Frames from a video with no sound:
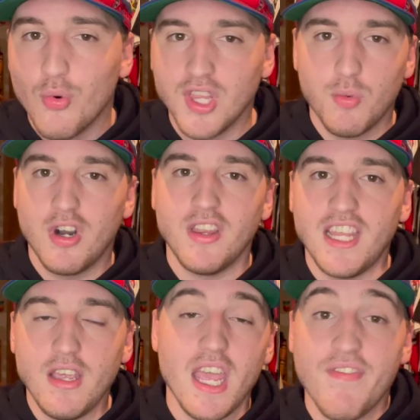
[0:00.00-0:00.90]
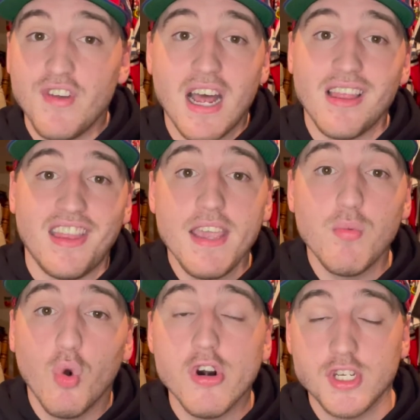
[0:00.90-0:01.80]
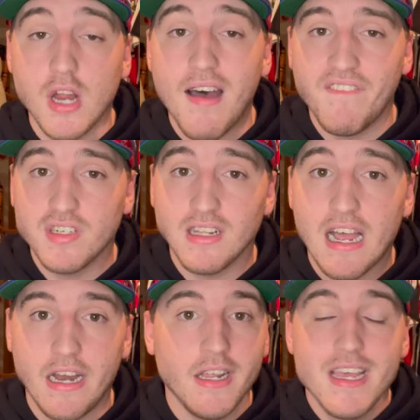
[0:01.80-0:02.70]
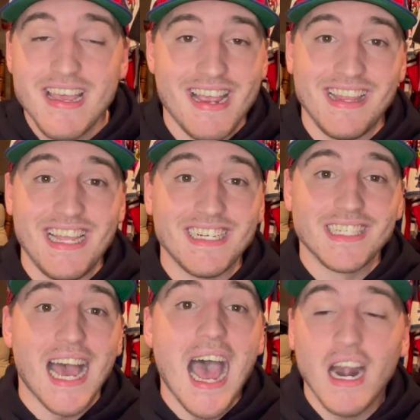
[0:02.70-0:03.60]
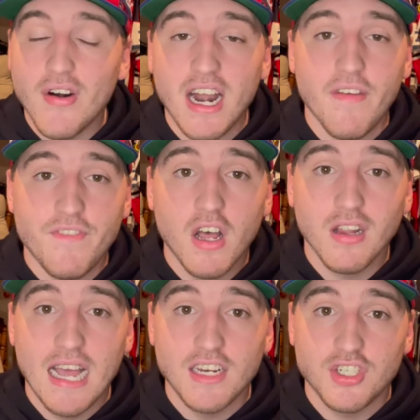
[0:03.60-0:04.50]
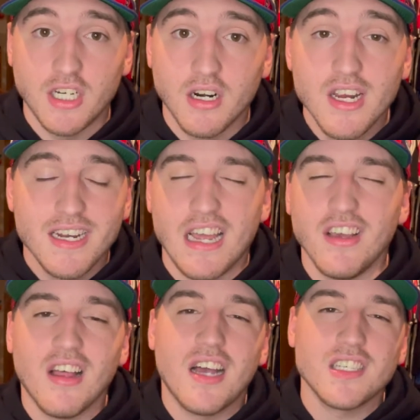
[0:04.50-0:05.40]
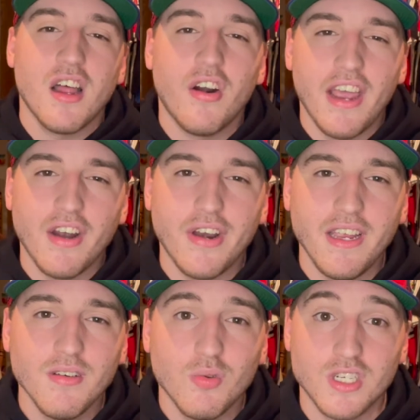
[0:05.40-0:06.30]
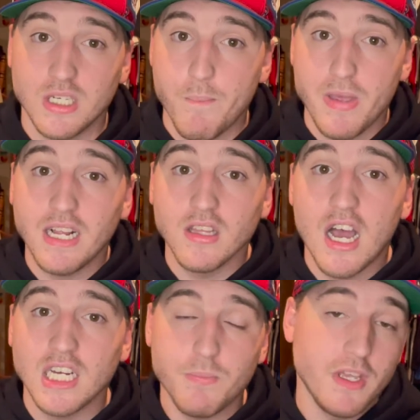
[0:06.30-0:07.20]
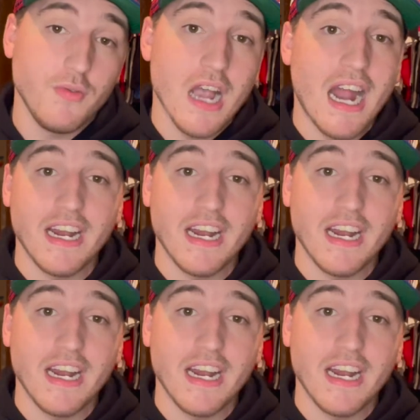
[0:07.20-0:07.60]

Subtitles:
with one of the, if not the worst offensive line in the entire NFL last year. Now, you lost Hunter Henry, which is a big loss, but you got